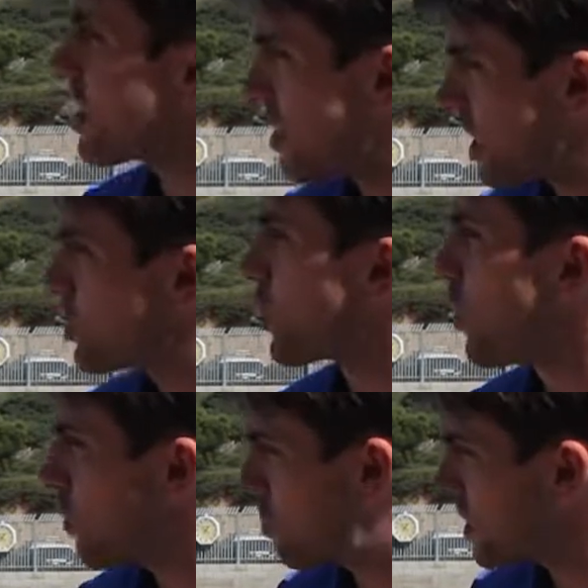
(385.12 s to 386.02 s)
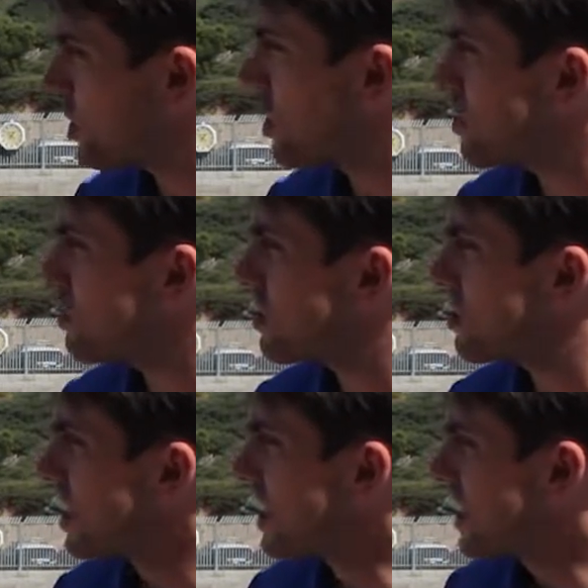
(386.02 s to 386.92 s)
Cathedral,
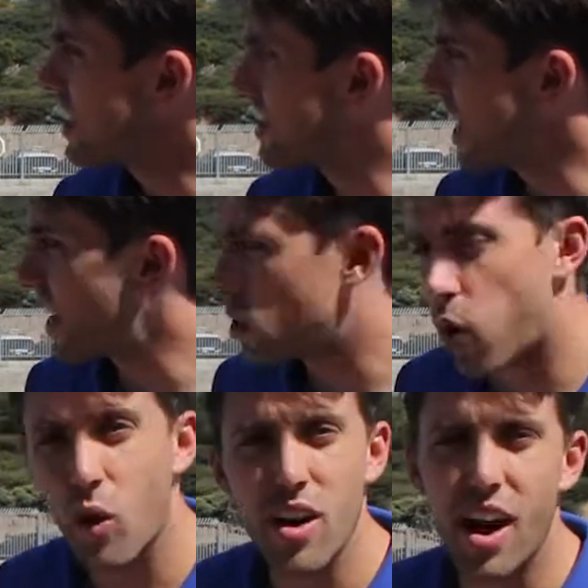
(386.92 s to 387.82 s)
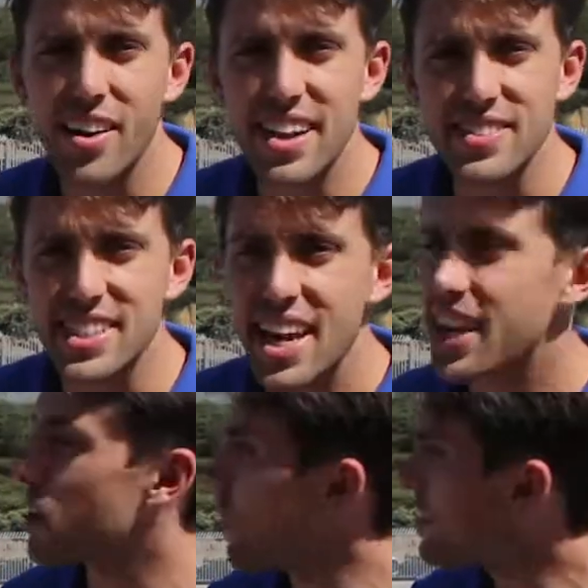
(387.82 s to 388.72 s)
Bishops, and Coronado. They have to
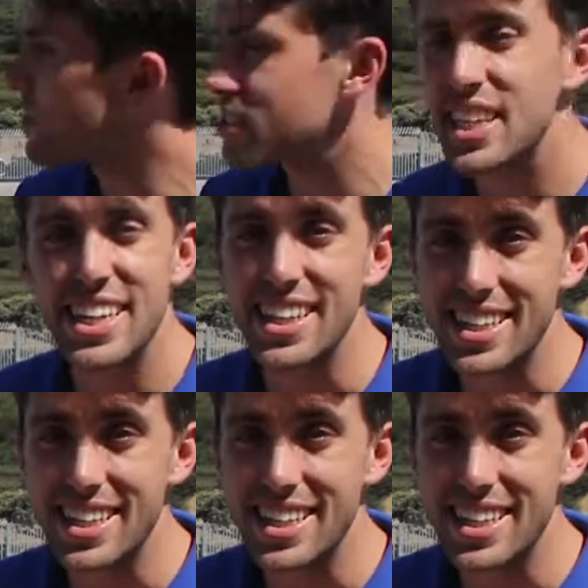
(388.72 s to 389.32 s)
take Western League in the